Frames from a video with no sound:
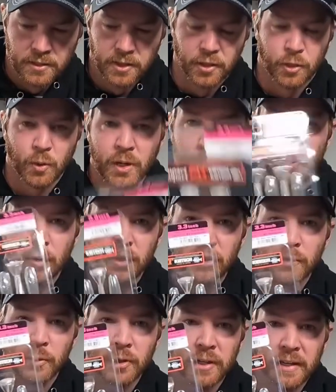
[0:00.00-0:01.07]
The
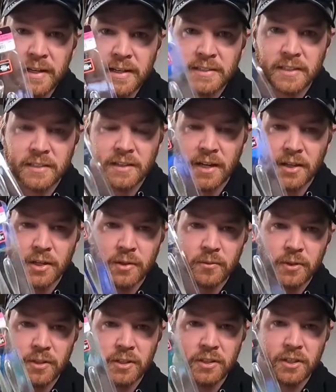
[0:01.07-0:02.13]
3.3 is another
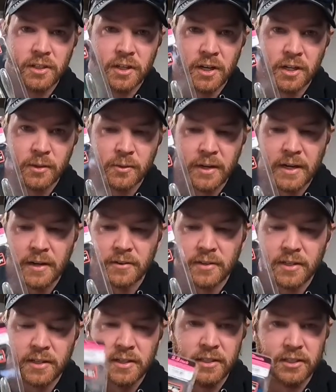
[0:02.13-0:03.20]
really good all around.
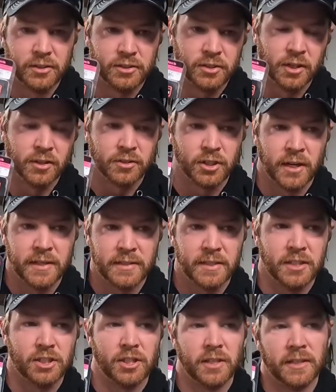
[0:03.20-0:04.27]
You start
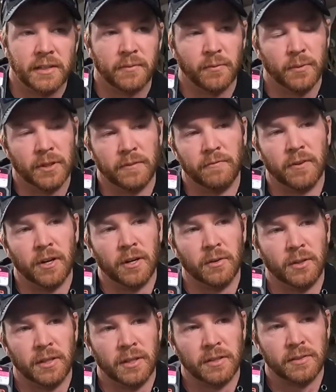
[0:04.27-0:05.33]
transitioning when
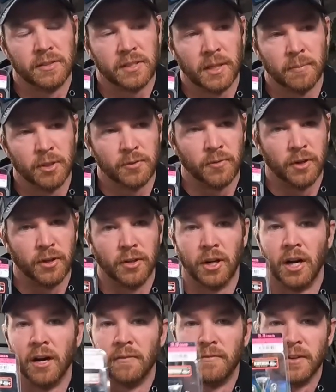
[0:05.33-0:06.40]
the summer's falling
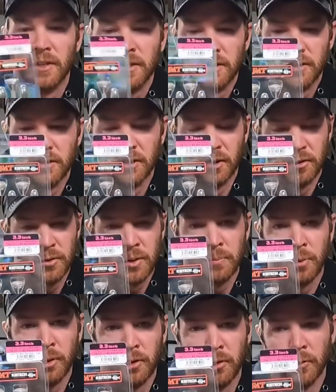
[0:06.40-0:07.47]
off. you go to
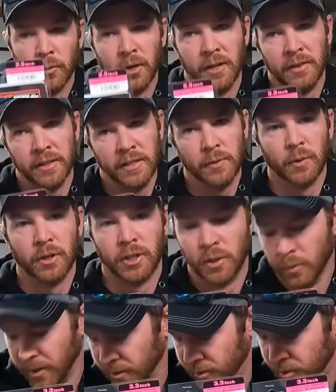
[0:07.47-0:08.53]
3.3, and then you work
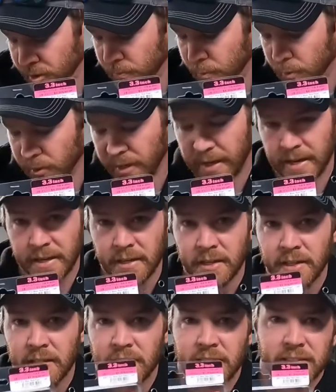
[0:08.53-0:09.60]
your way to 2.8.
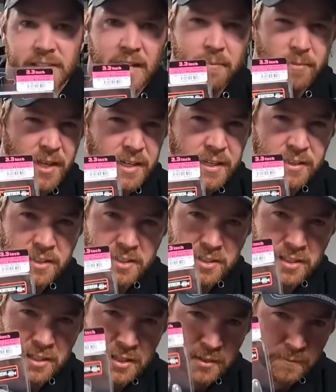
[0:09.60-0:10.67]
Same thing
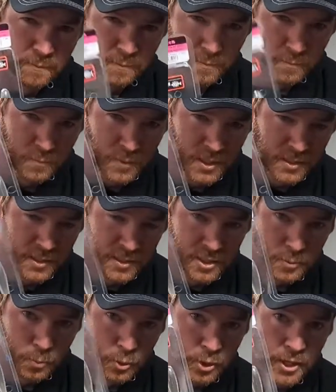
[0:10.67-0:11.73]
in the
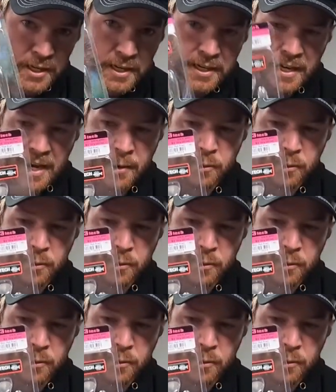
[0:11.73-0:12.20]
spring.